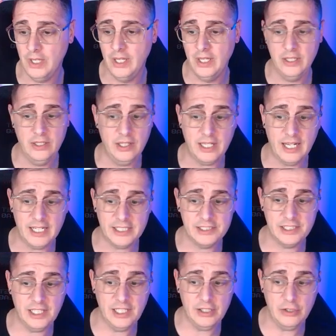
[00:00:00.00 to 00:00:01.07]
you can
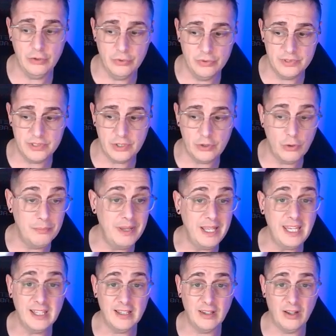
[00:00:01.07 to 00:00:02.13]
actually use your
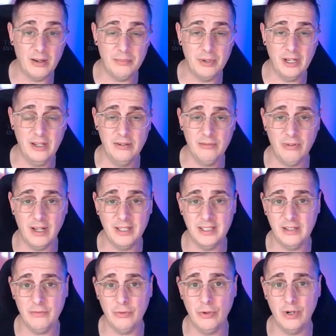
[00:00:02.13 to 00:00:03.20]
media library, right, that
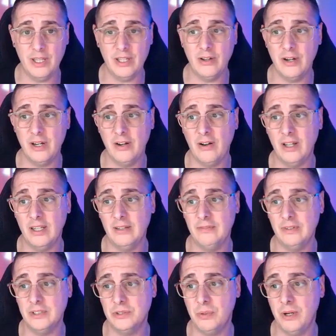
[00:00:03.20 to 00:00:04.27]
you've already got in
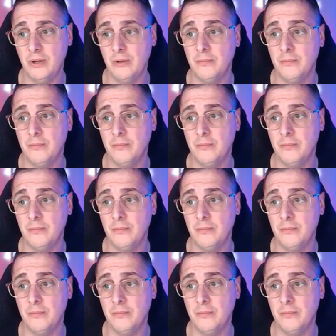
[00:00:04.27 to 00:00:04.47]
HighLevel as well.